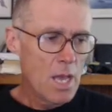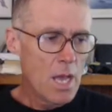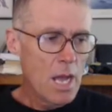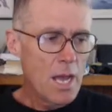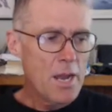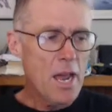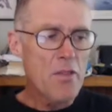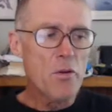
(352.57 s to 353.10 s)

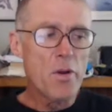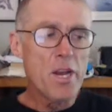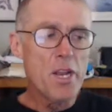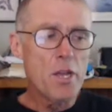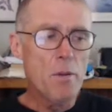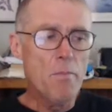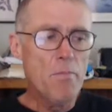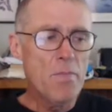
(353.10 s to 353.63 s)
Another
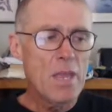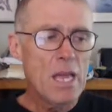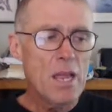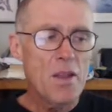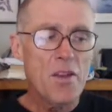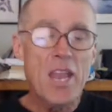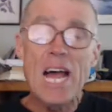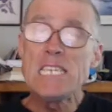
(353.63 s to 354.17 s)
idiom,
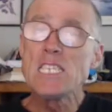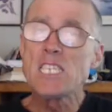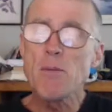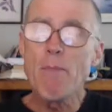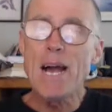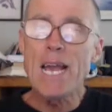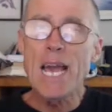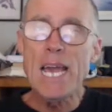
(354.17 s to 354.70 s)
dan
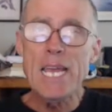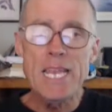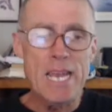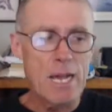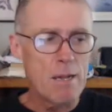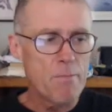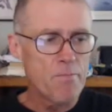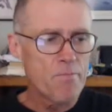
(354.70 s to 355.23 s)
sebagainya,